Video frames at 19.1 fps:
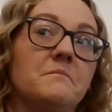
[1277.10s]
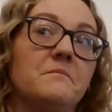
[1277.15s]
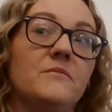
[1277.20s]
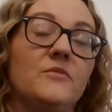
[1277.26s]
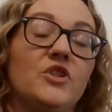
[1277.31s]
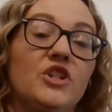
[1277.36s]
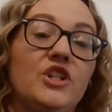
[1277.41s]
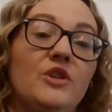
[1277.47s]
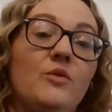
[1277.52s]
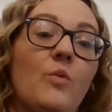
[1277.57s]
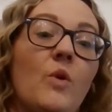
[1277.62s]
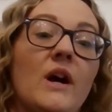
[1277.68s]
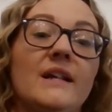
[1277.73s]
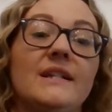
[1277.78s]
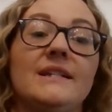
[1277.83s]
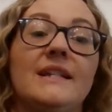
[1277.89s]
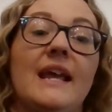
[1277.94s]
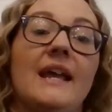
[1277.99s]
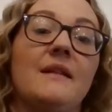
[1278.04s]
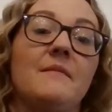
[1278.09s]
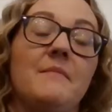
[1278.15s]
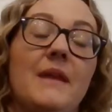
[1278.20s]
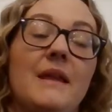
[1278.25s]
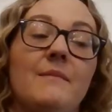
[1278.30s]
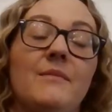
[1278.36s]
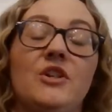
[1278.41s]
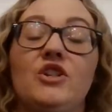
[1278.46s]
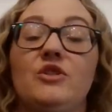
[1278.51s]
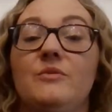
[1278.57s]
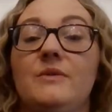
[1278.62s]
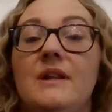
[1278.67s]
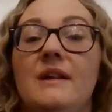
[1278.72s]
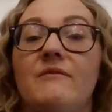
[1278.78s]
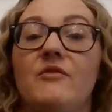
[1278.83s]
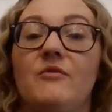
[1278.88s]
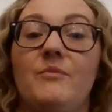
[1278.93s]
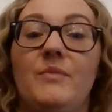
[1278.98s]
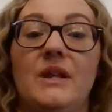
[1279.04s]
she was, and maybe she would
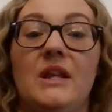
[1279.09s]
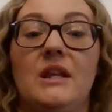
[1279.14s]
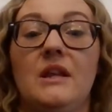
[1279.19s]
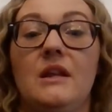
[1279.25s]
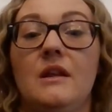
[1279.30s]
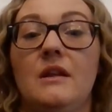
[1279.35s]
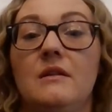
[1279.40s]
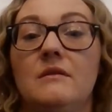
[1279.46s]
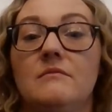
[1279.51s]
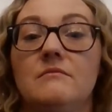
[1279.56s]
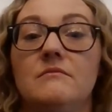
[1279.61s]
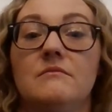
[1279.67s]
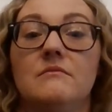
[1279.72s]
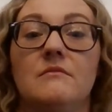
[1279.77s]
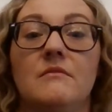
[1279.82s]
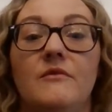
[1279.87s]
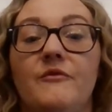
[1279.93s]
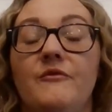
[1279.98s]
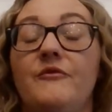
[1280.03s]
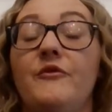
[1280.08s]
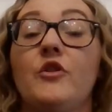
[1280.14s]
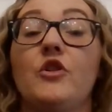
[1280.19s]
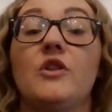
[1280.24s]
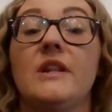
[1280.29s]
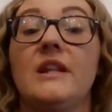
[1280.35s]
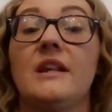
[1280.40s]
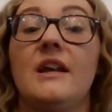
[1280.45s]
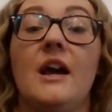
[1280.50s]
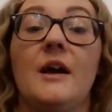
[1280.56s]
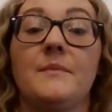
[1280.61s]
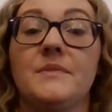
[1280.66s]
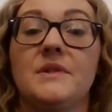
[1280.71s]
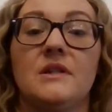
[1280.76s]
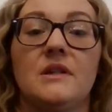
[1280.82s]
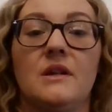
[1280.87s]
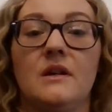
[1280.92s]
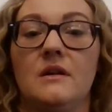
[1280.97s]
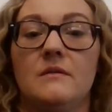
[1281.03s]
never be fully up
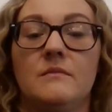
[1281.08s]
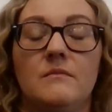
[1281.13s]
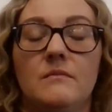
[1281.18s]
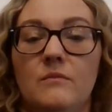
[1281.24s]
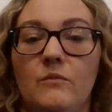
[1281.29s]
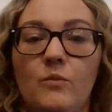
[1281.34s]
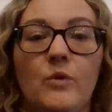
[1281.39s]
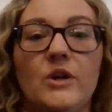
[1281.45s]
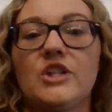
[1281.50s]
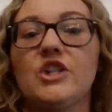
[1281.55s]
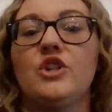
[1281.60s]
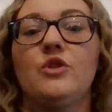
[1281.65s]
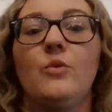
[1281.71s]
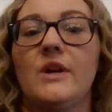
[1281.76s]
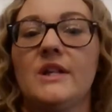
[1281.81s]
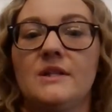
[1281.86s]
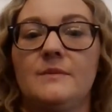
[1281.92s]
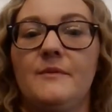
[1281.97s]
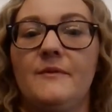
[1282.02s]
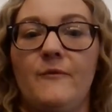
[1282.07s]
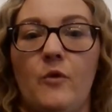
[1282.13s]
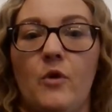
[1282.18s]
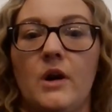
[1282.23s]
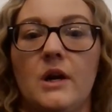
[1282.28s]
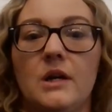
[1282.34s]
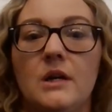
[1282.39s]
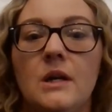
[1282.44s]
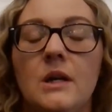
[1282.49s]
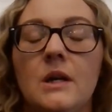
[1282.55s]
to what she was before.